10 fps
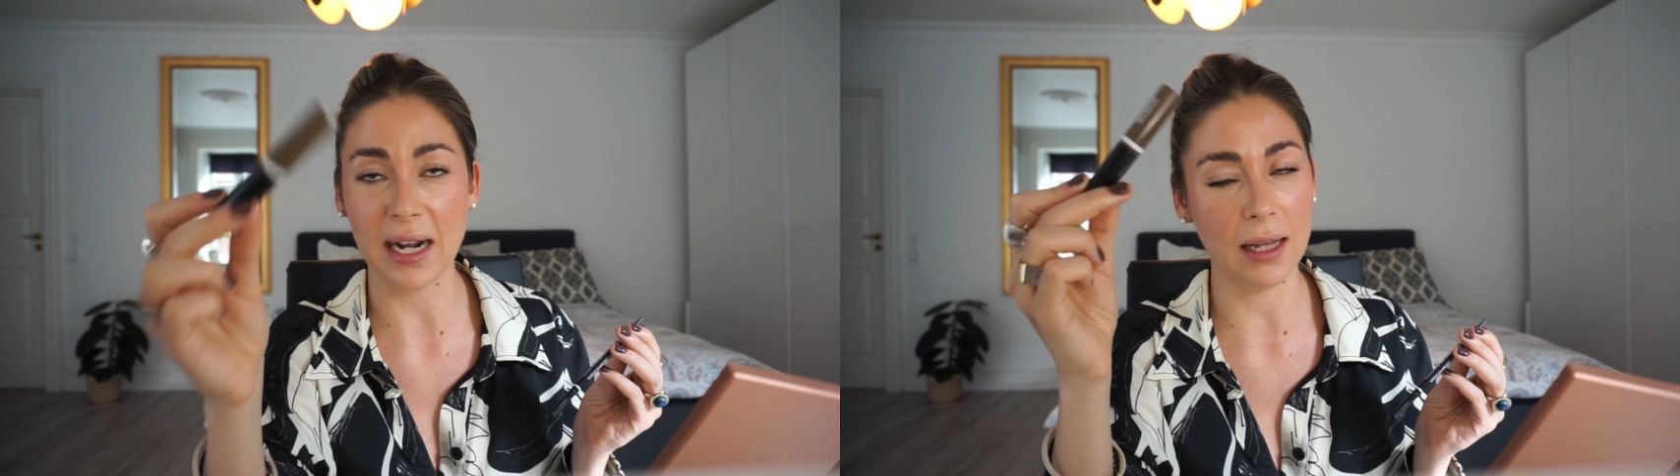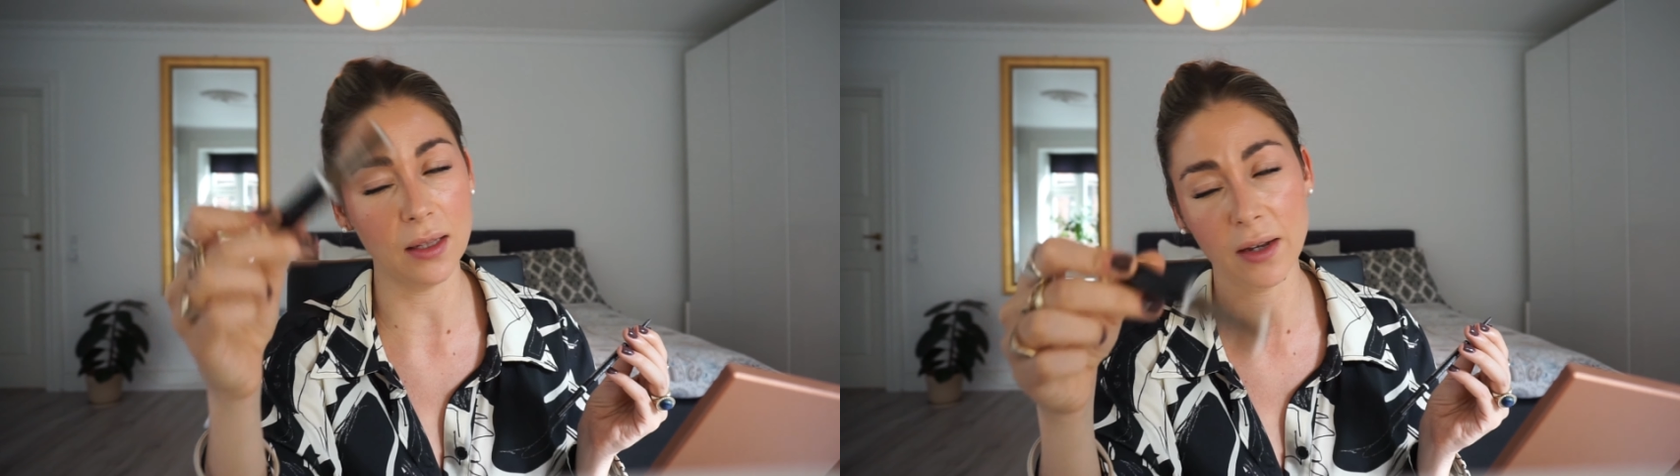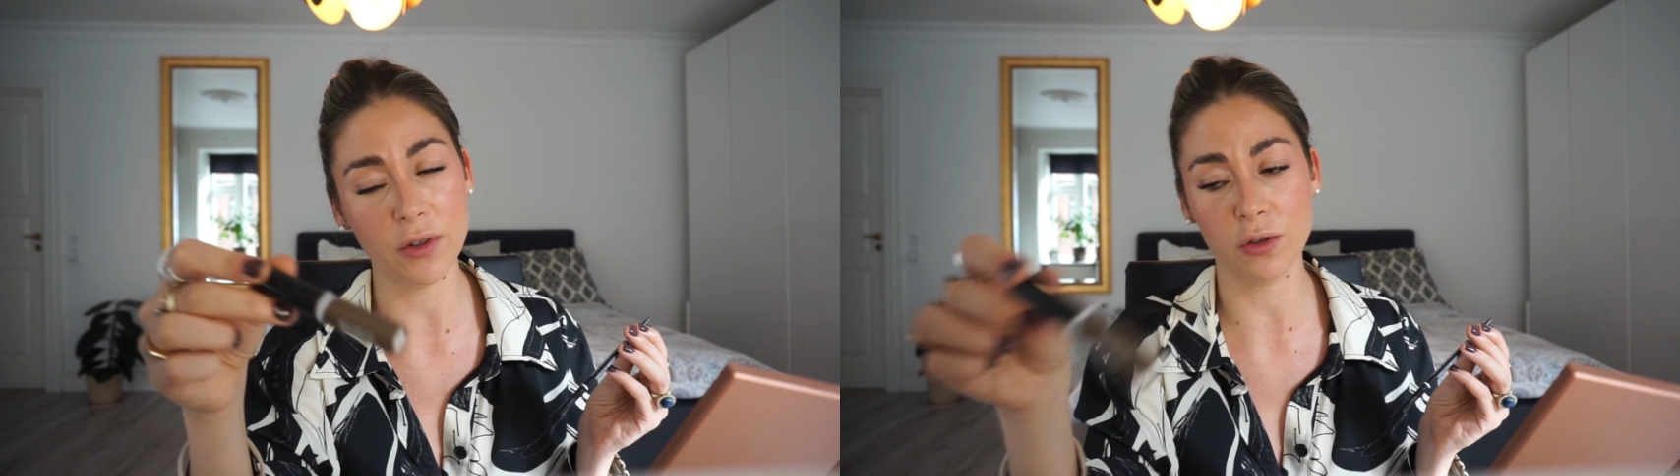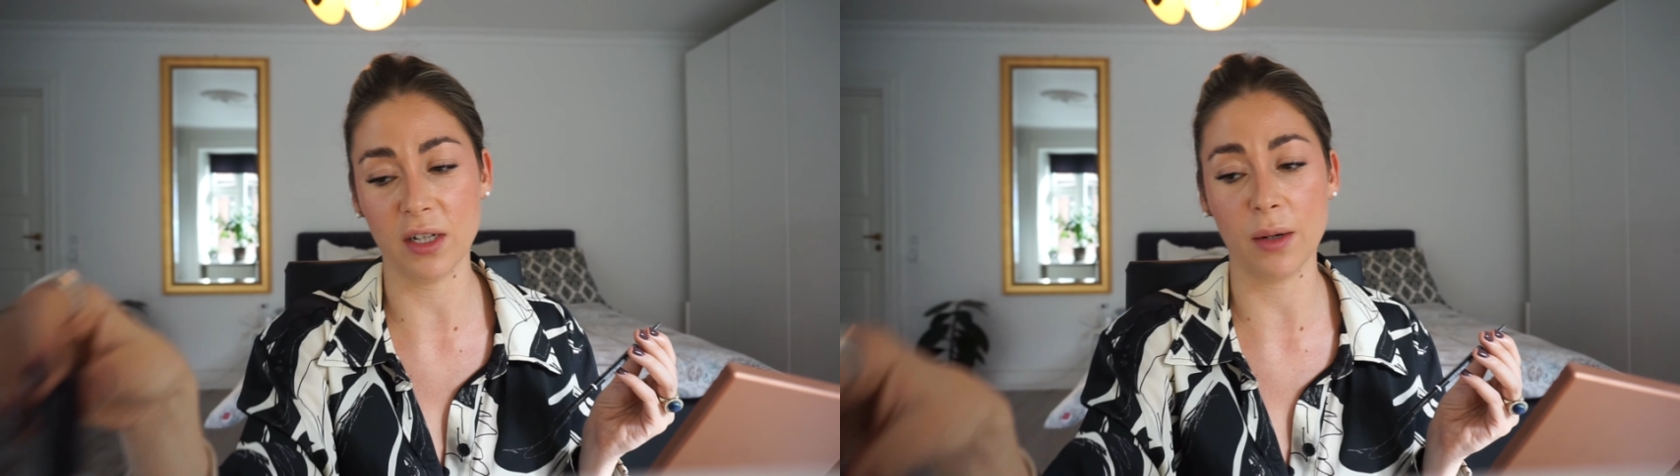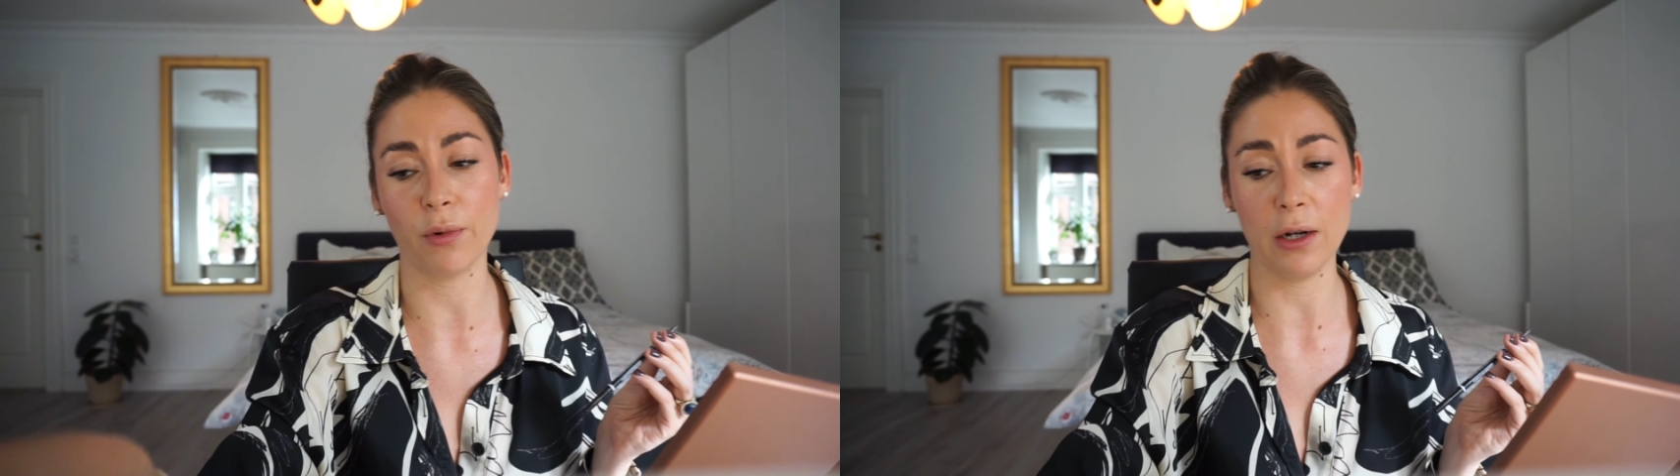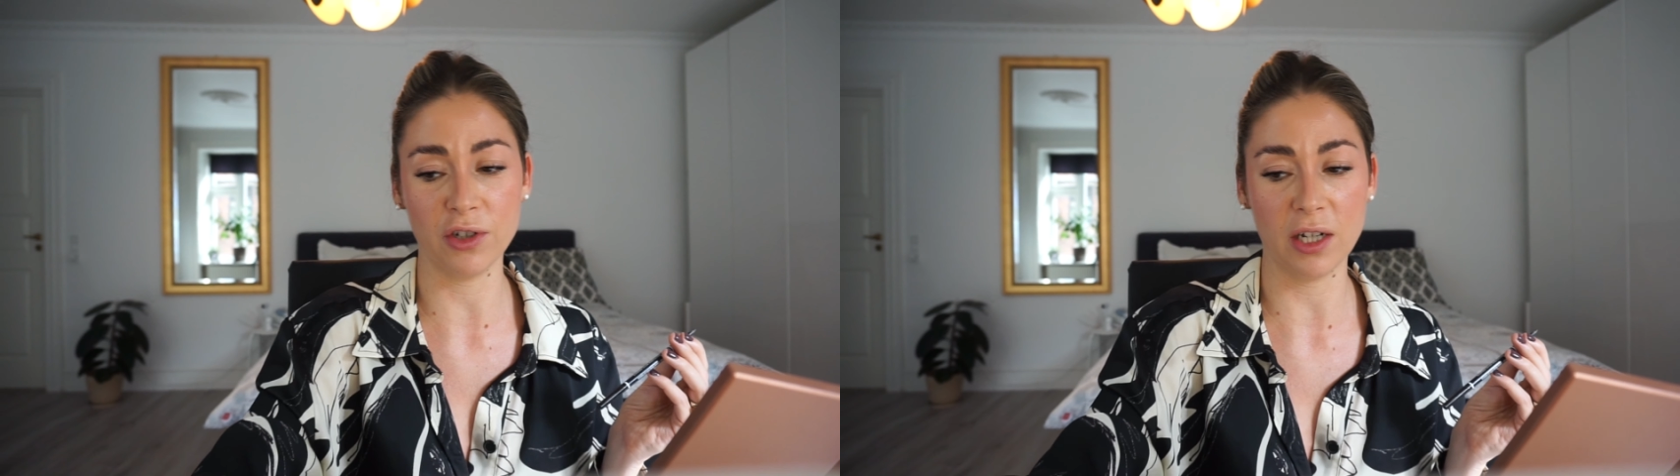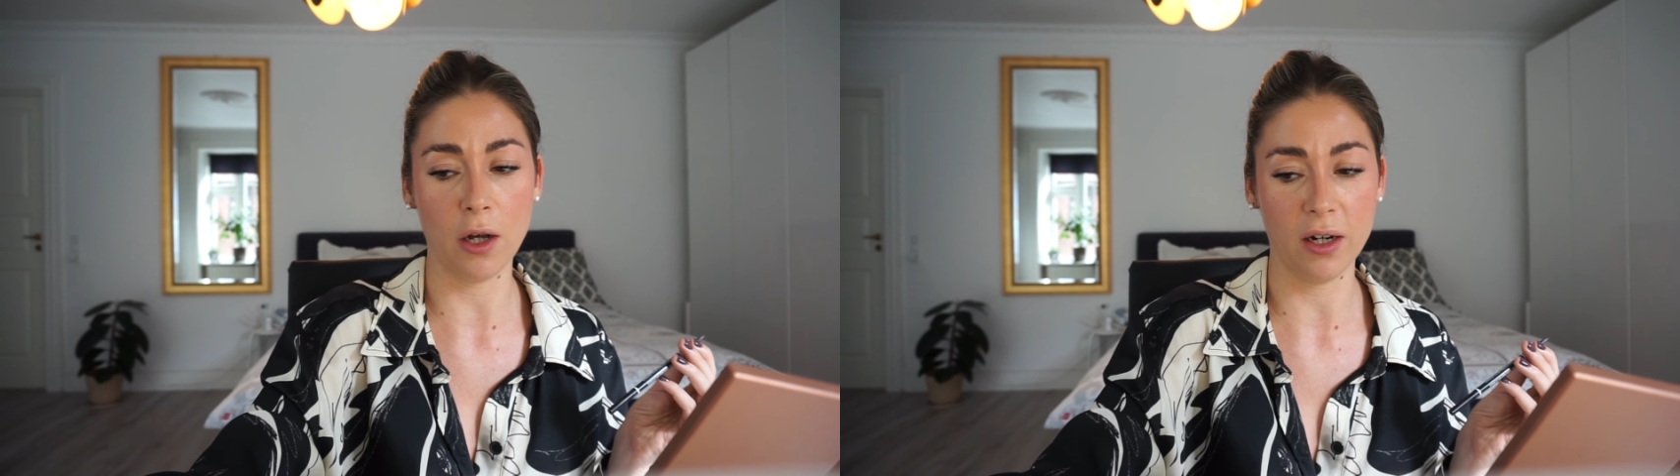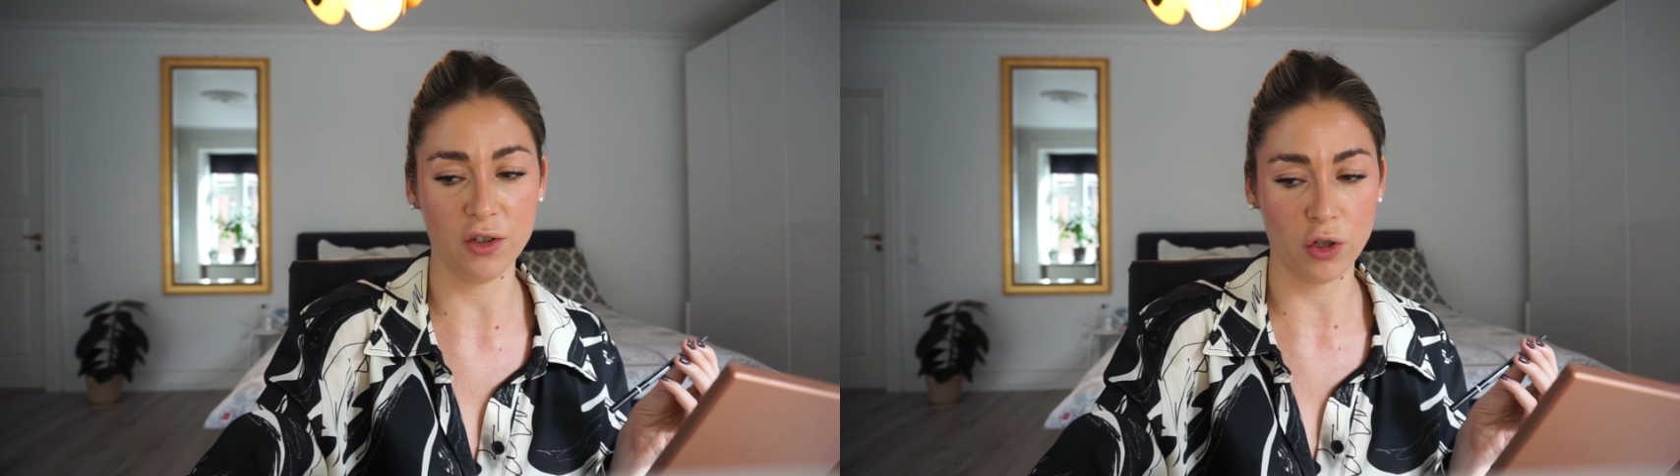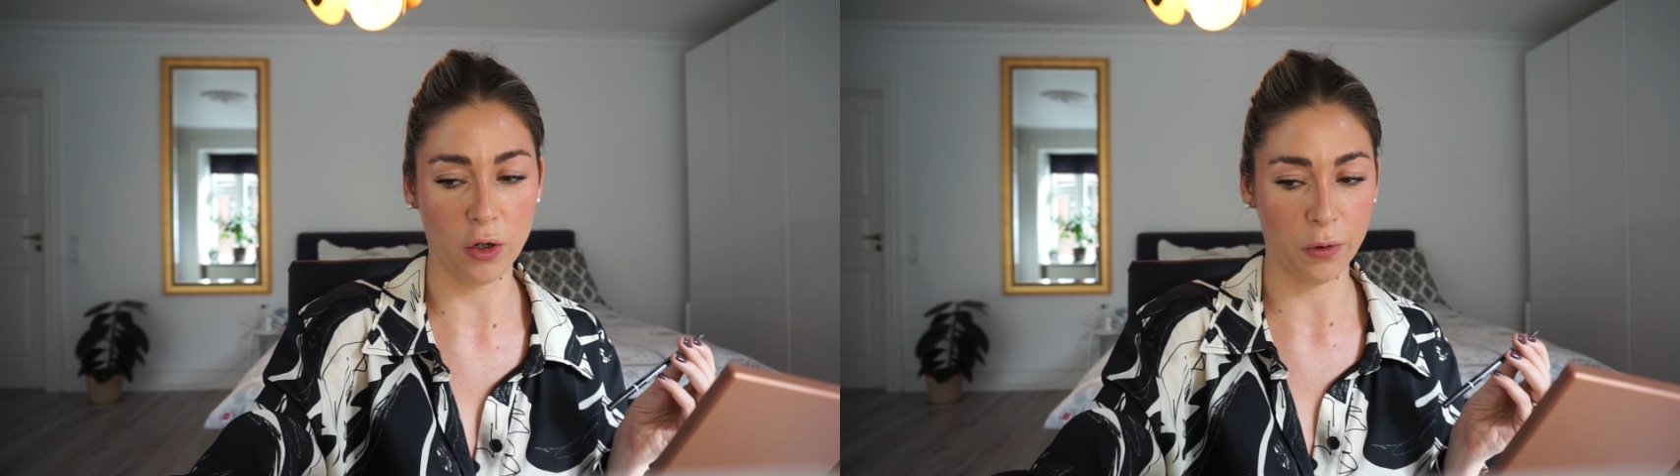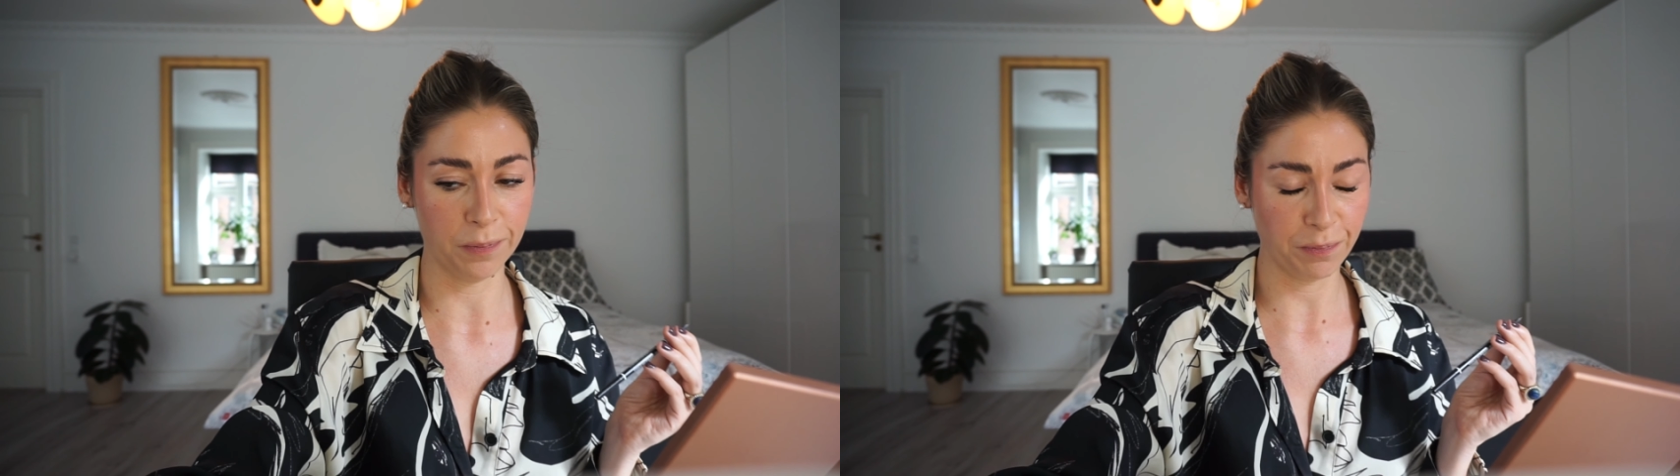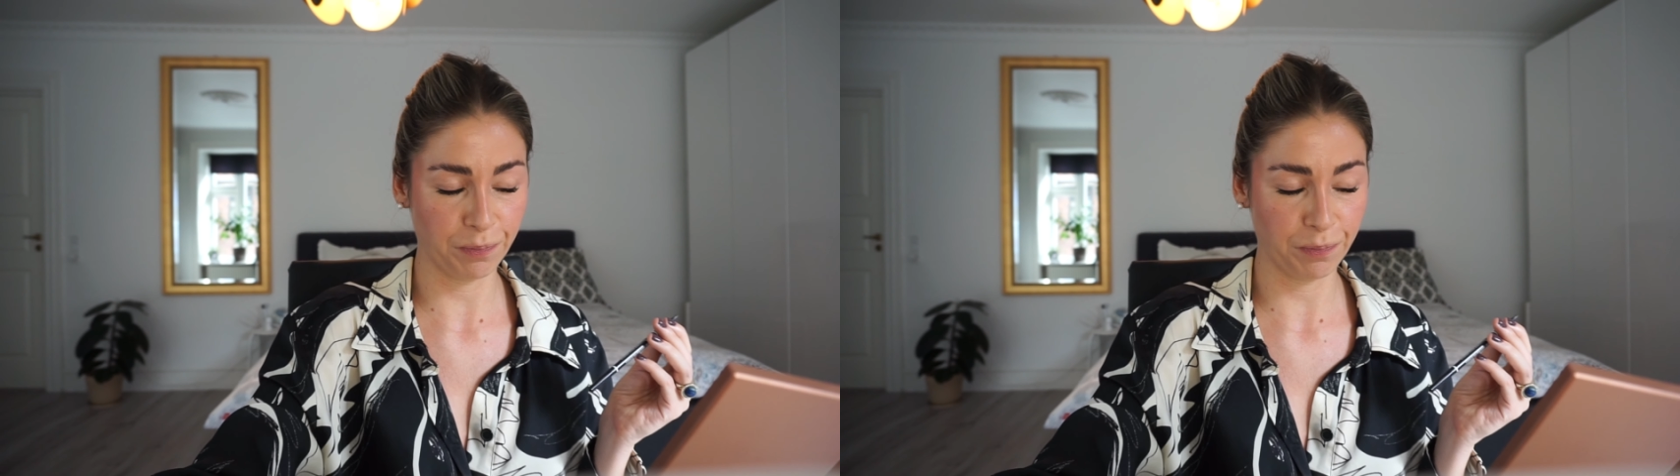I love using a brow gel on its own,